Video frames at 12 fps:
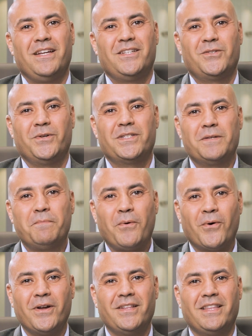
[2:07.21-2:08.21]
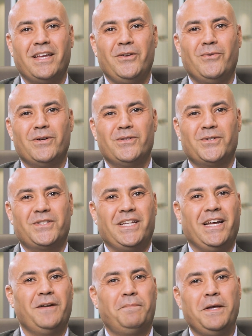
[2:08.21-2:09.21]
So it's important that you
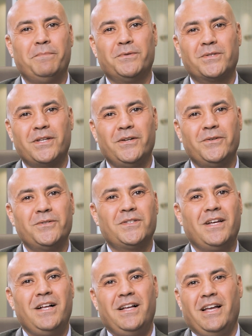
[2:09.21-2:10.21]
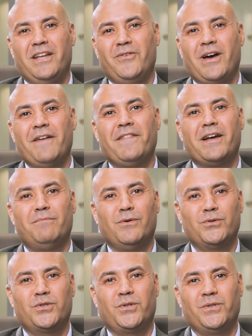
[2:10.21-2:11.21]
understand people skills and you have that
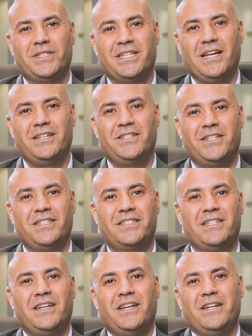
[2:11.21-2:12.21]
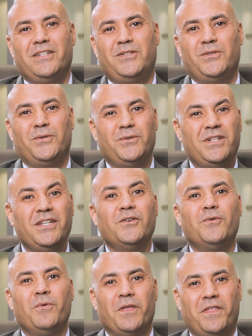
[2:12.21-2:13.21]
emotional intelligence to
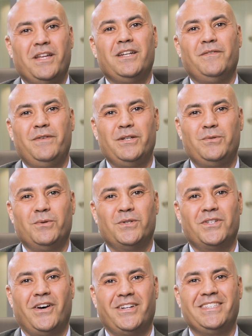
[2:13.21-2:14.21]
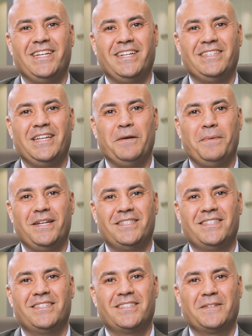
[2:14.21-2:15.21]
deal with individuals on a day-to-day -day
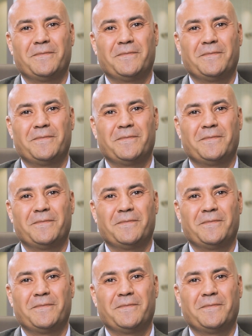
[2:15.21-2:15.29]
basis.